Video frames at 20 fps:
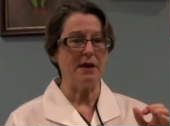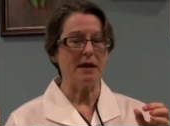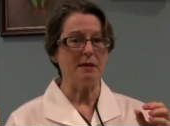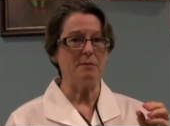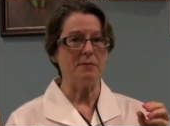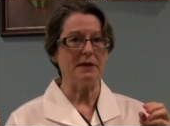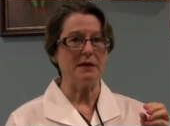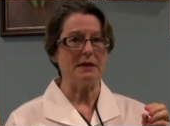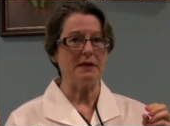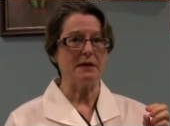
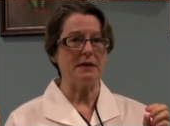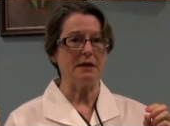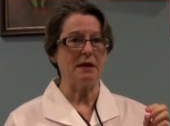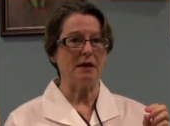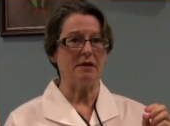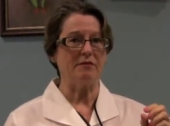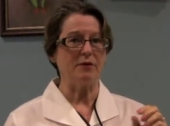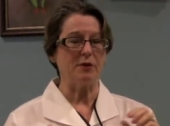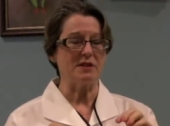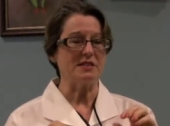may be
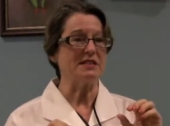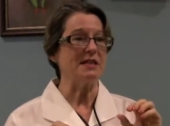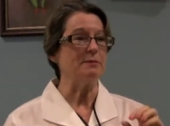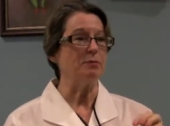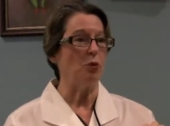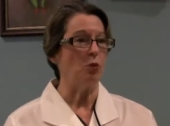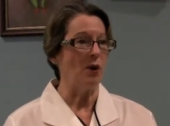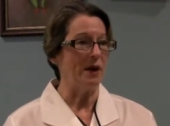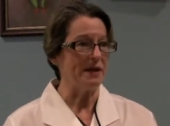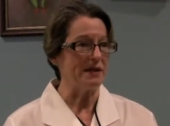a very
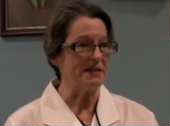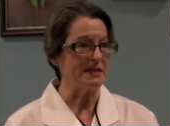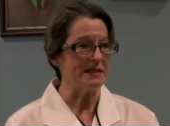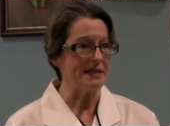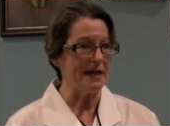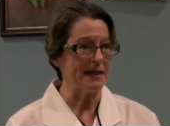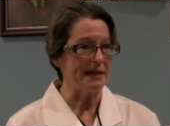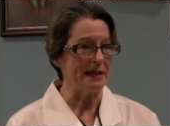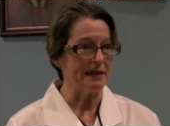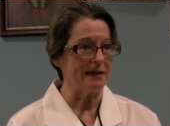simple way to
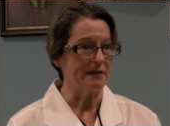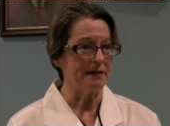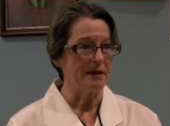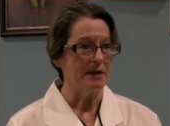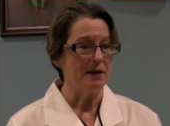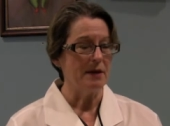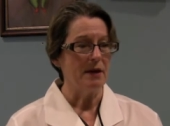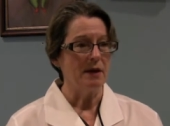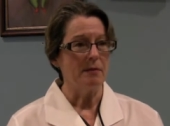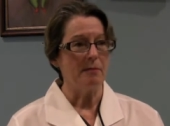say it,
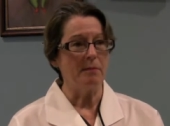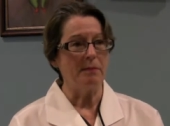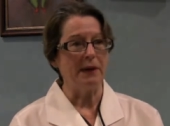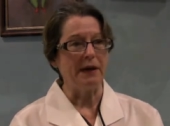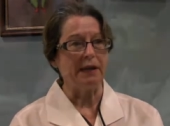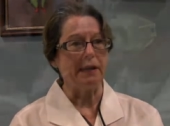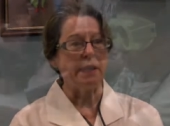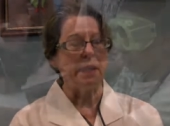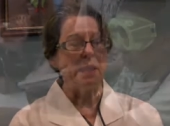but